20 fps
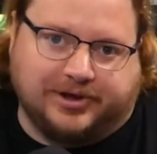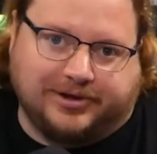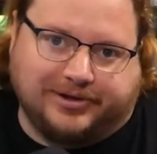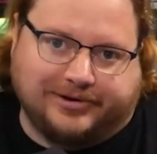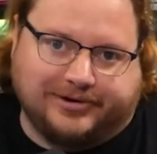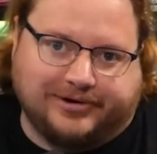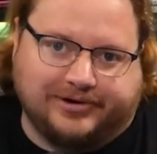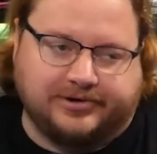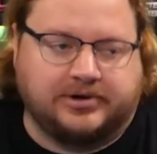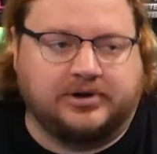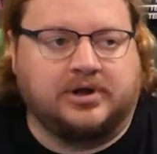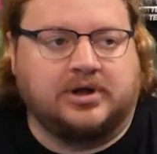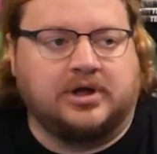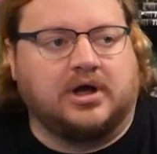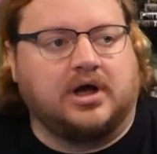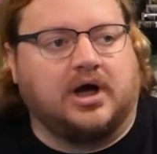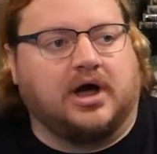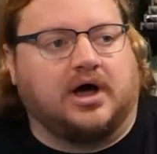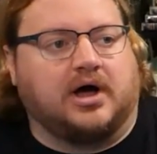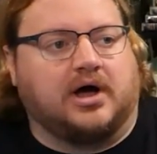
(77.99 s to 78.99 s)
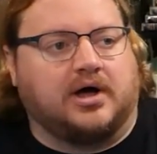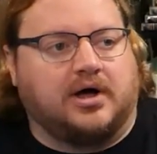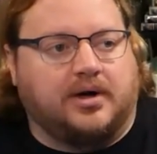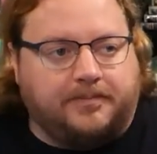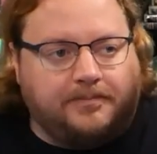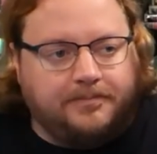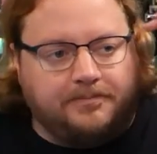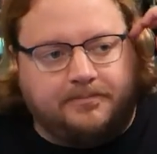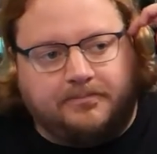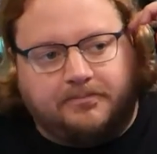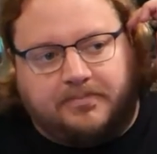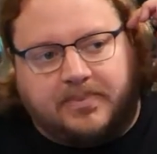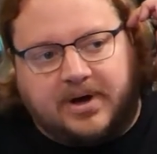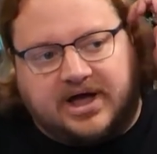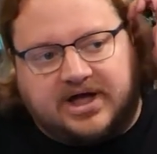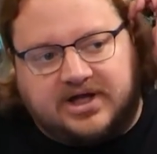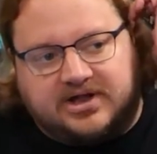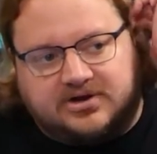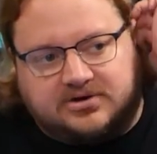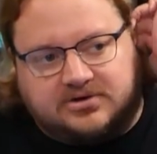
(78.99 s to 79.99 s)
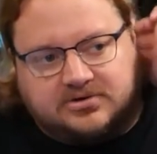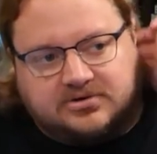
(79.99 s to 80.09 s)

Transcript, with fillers: okay. alert. Uh, but I